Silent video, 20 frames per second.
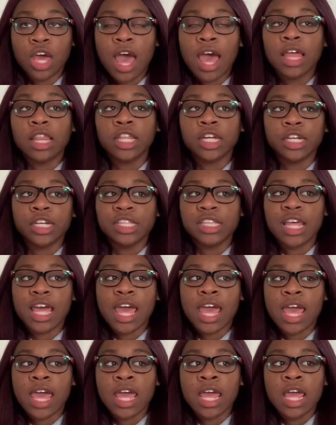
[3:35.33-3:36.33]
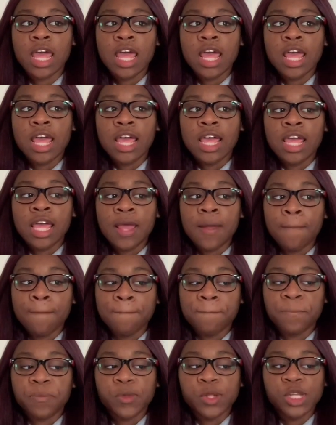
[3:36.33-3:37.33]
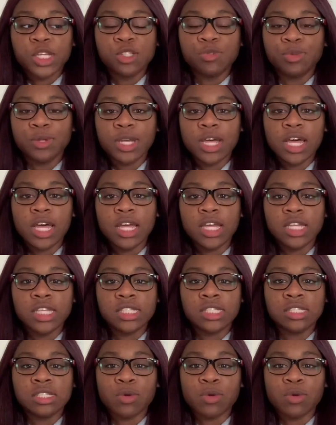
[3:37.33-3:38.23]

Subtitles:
I learned that just because